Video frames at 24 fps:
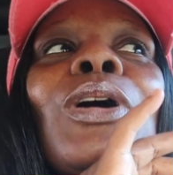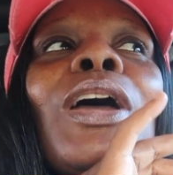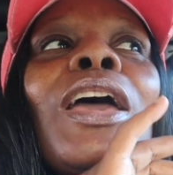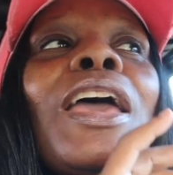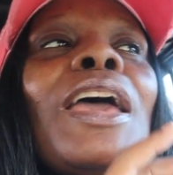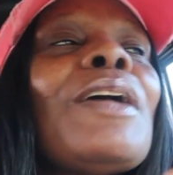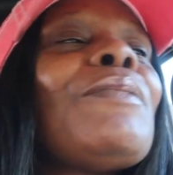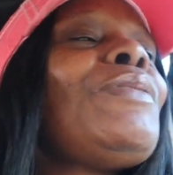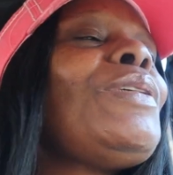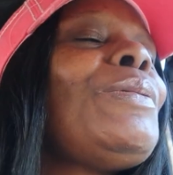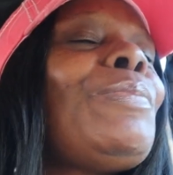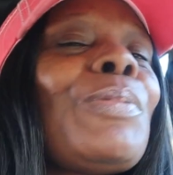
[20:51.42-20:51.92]

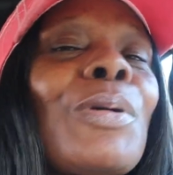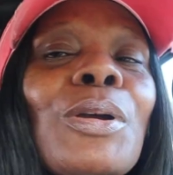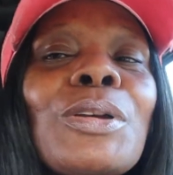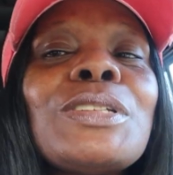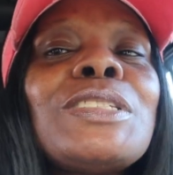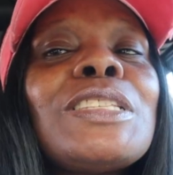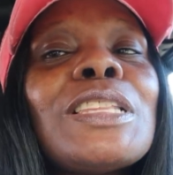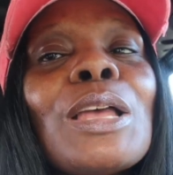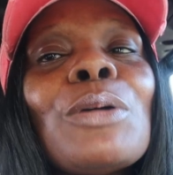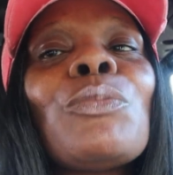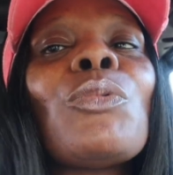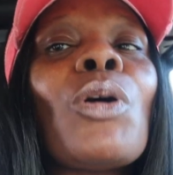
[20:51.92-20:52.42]
every
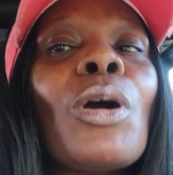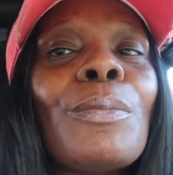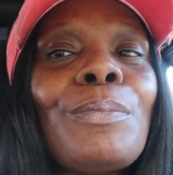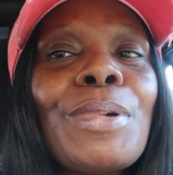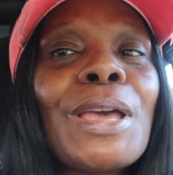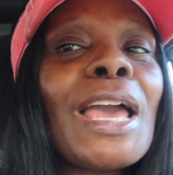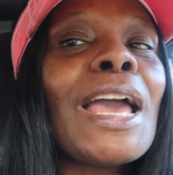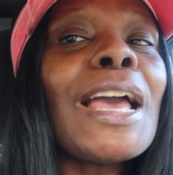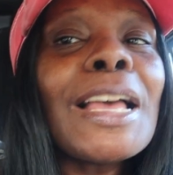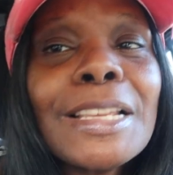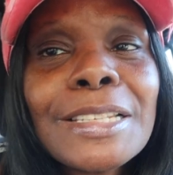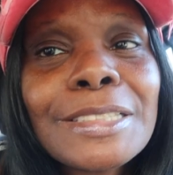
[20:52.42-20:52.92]
person that walked
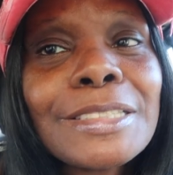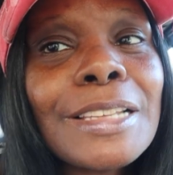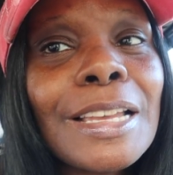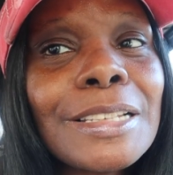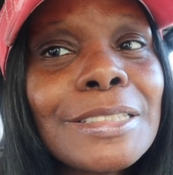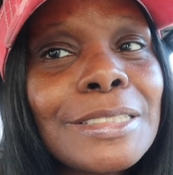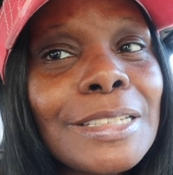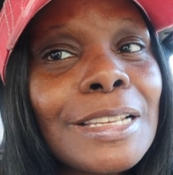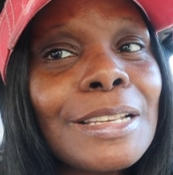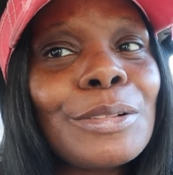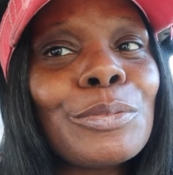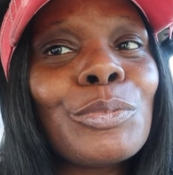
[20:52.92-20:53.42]
past us,